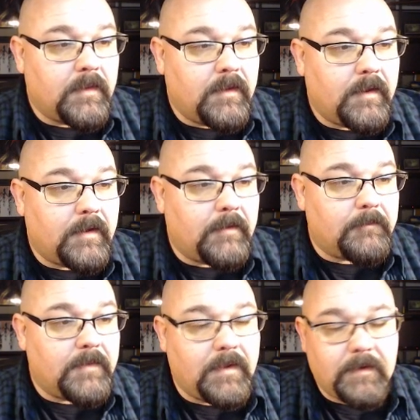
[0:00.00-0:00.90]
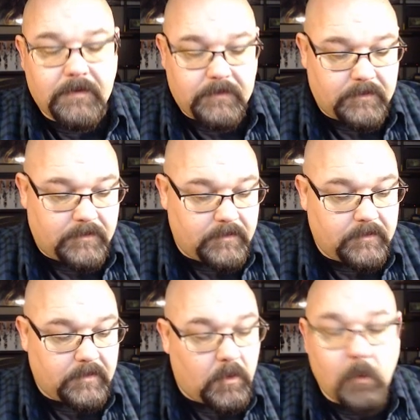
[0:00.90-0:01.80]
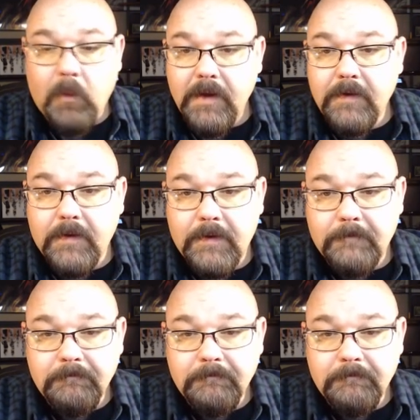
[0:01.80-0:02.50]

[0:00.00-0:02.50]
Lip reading: It is quite a